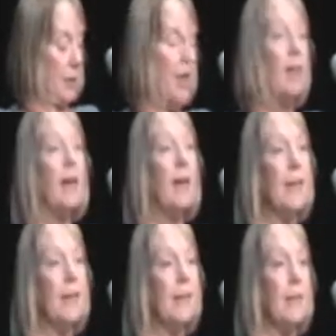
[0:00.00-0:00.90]
A
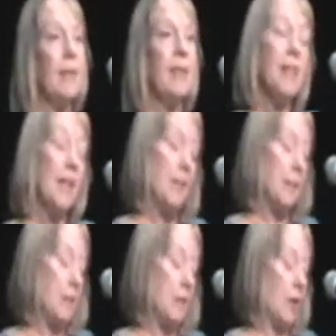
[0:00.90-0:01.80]
kite, a
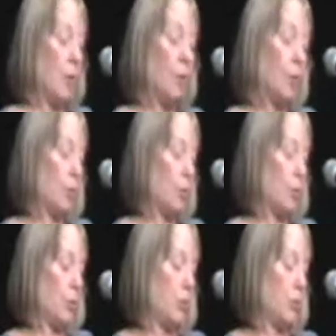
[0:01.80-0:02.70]
tent, a ball or
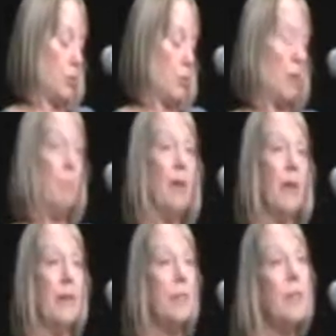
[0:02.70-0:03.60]
two,
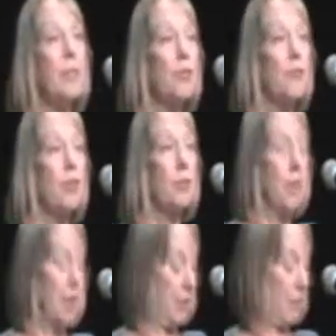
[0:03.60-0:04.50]
bikes strewn
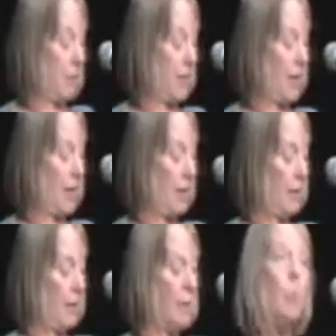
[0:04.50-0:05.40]
here and there,
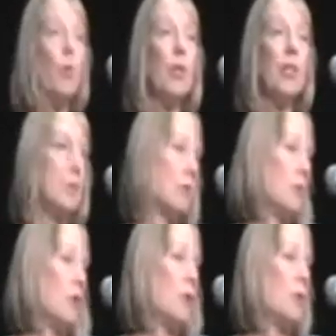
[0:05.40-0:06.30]
boys
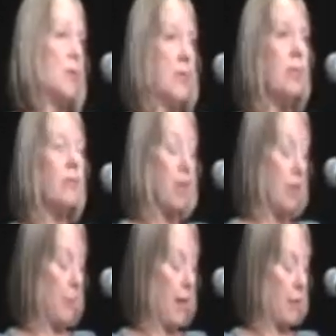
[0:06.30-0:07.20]
and dogs skittering
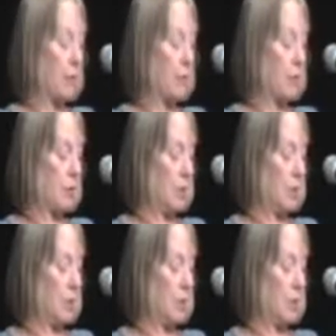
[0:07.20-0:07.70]
about.